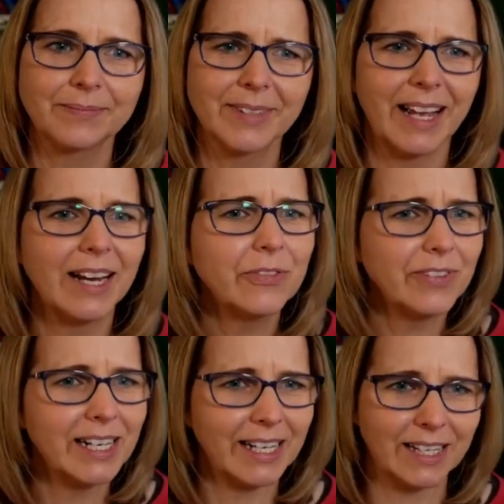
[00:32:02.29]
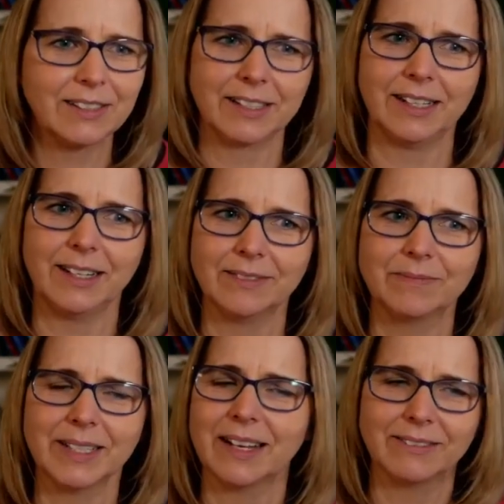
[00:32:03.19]
kind of feeling guilty,
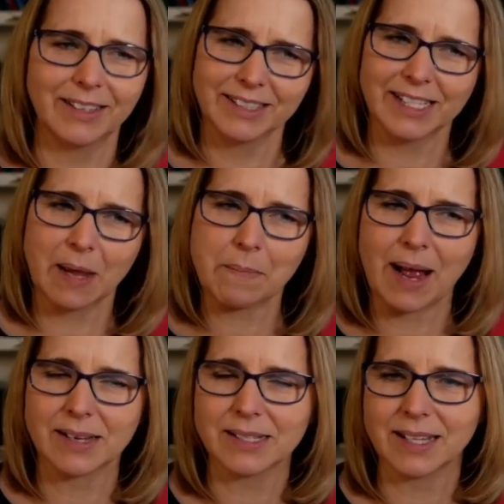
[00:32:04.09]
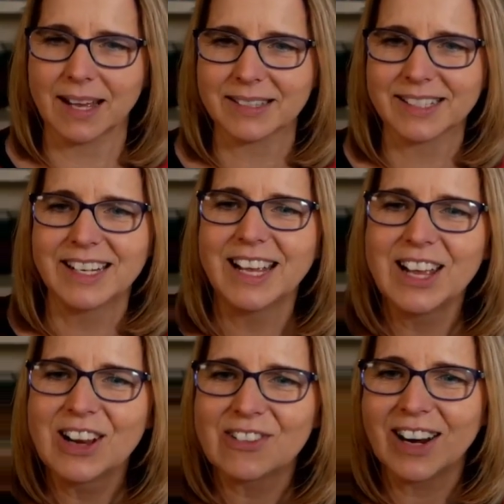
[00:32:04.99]
but I had to get past that.
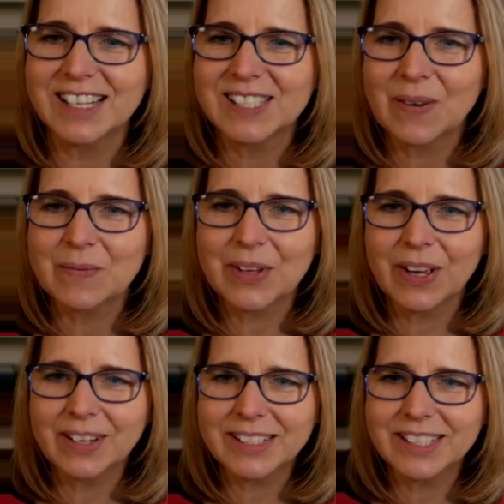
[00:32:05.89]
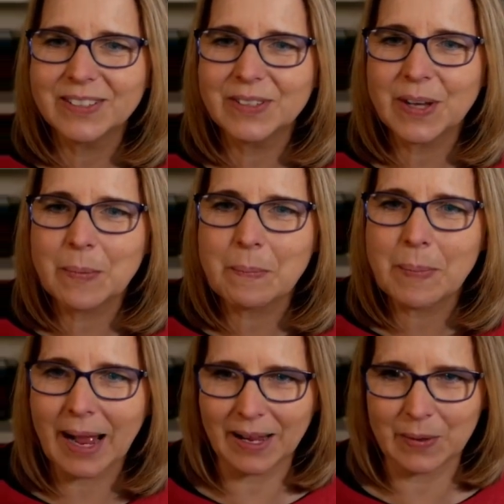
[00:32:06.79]
Right, so I'm going to go
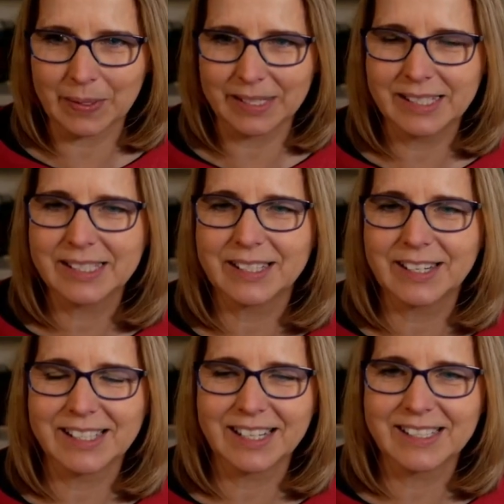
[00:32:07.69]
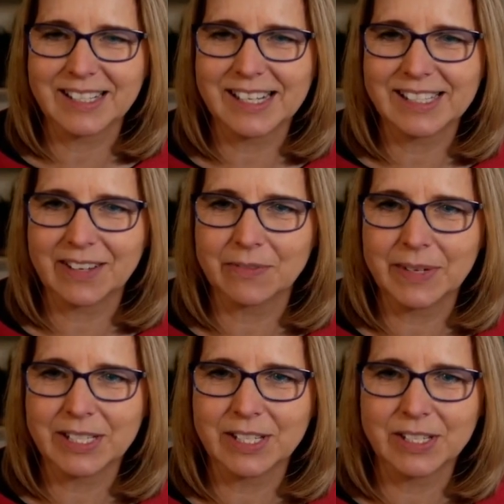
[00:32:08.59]
backwards because that's easier for me
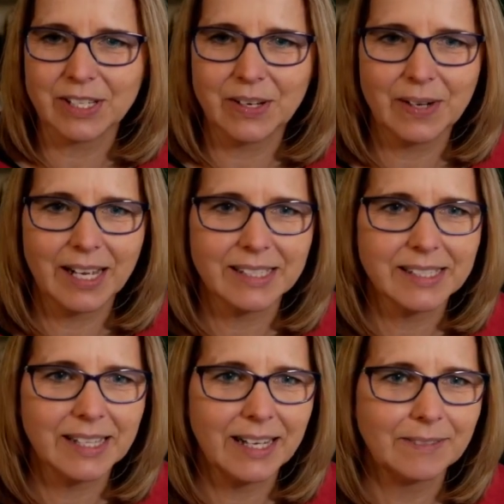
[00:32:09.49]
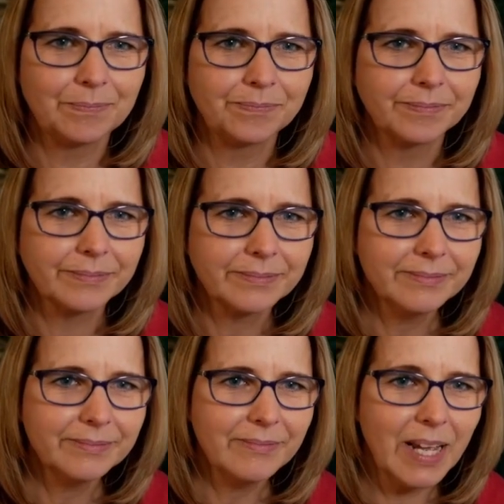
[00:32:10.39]
to do. Let's...
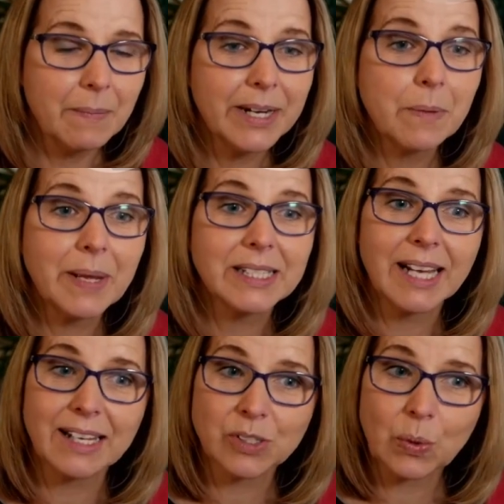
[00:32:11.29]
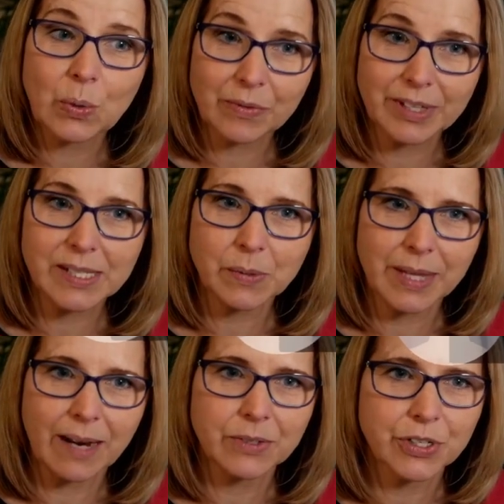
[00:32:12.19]
I may not be able to answer all of these
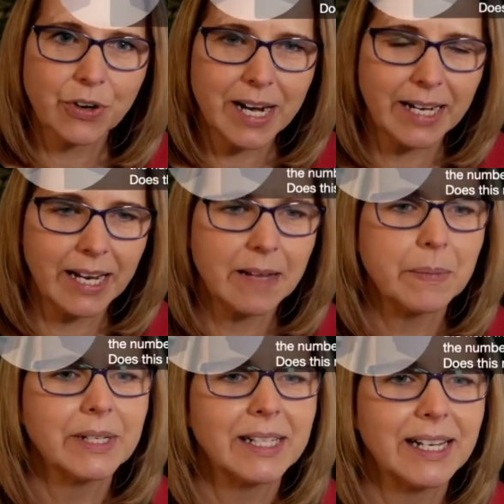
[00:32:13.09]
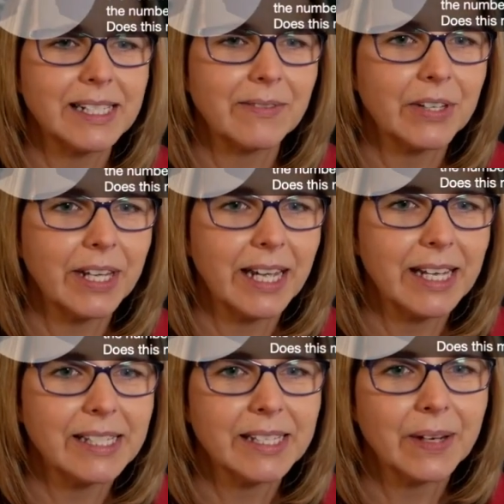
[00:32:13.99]
without training, but let's have a look here. So